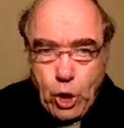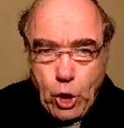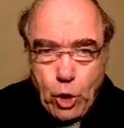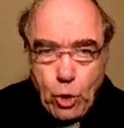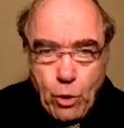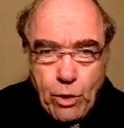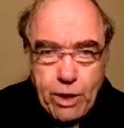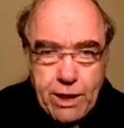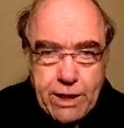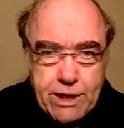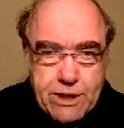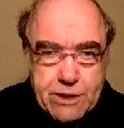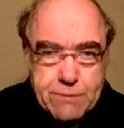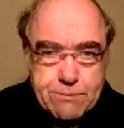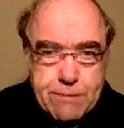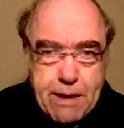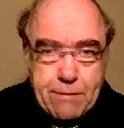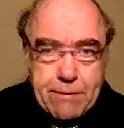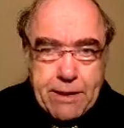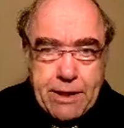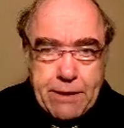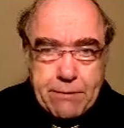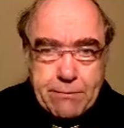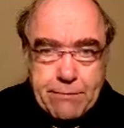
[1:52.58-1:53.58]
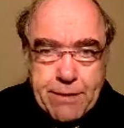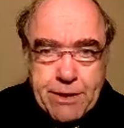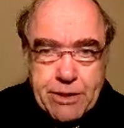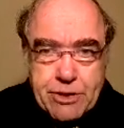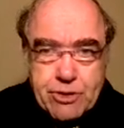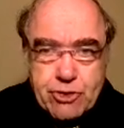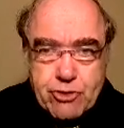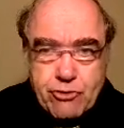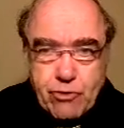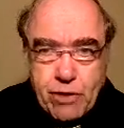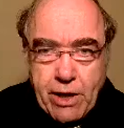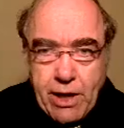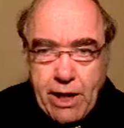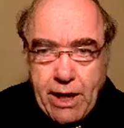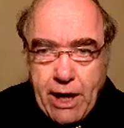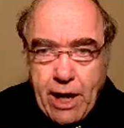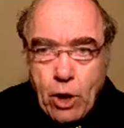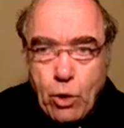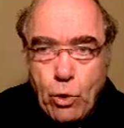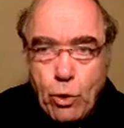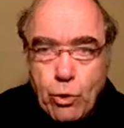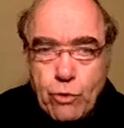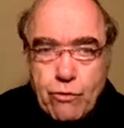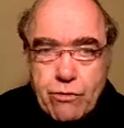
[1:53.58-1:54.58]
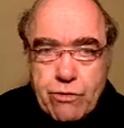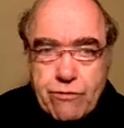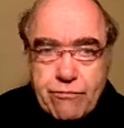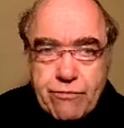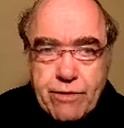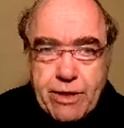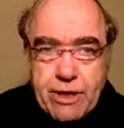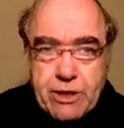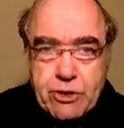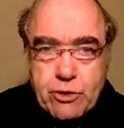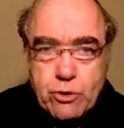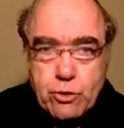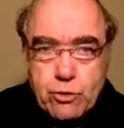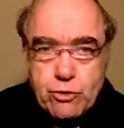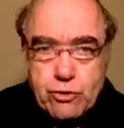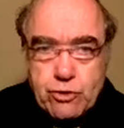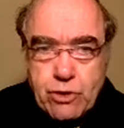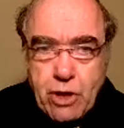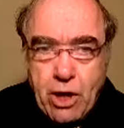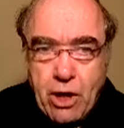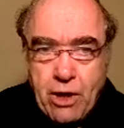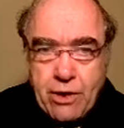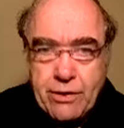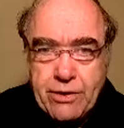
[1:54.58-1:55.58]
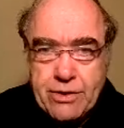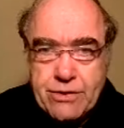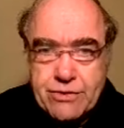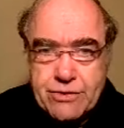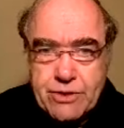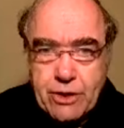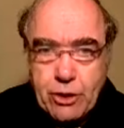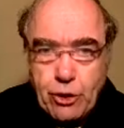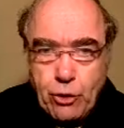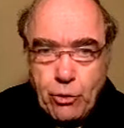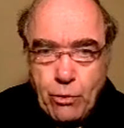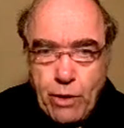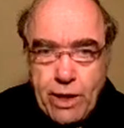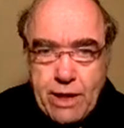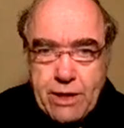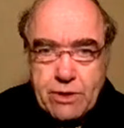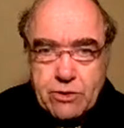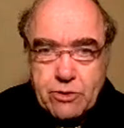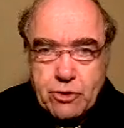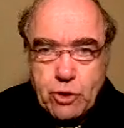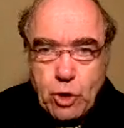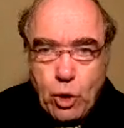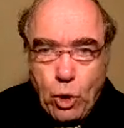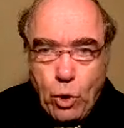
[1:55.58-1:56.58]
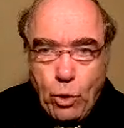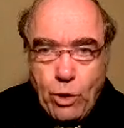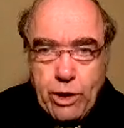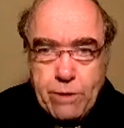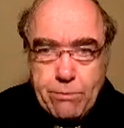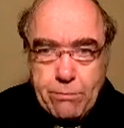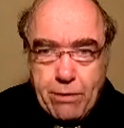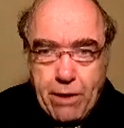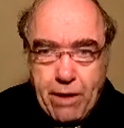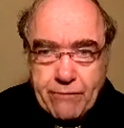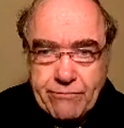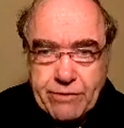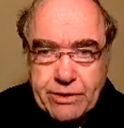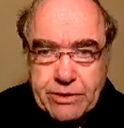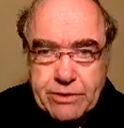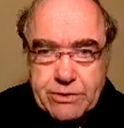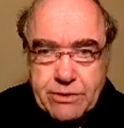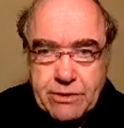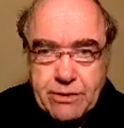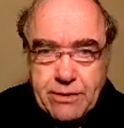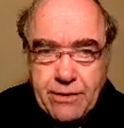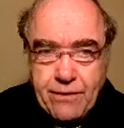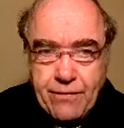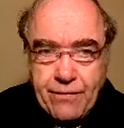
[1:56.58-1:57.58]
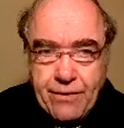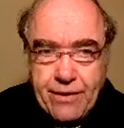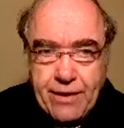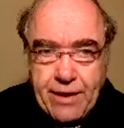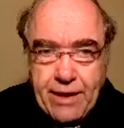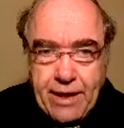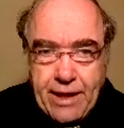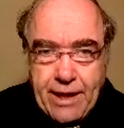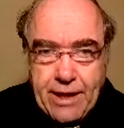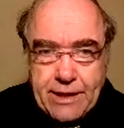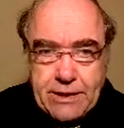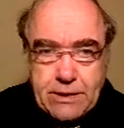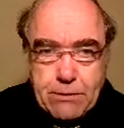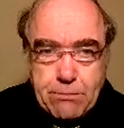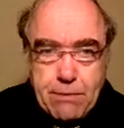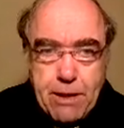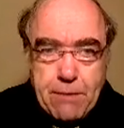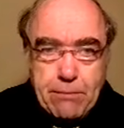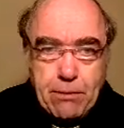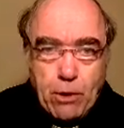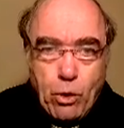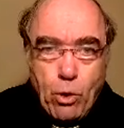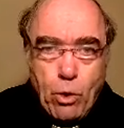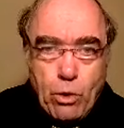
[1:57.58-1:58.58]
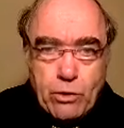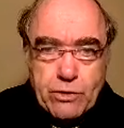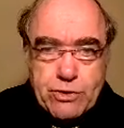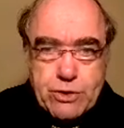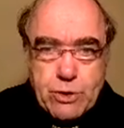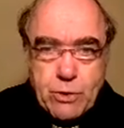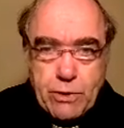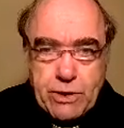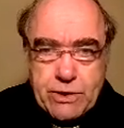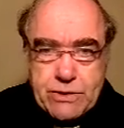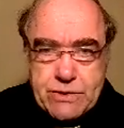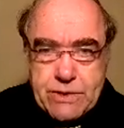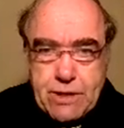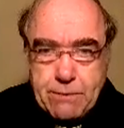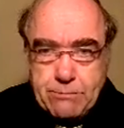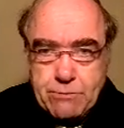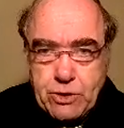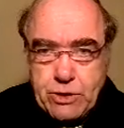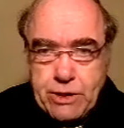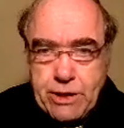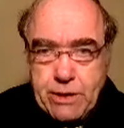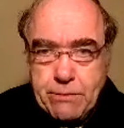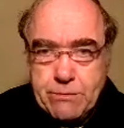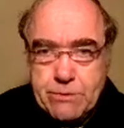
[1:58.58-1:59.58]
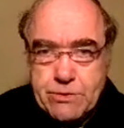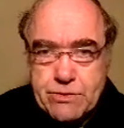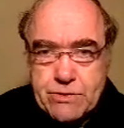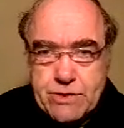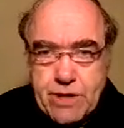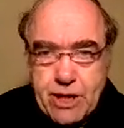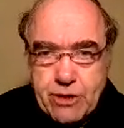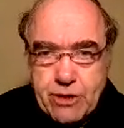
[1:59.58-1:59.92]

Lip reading: During his public ministry, our Lord referred to John as a great and holy prophet, and the people also accepted him as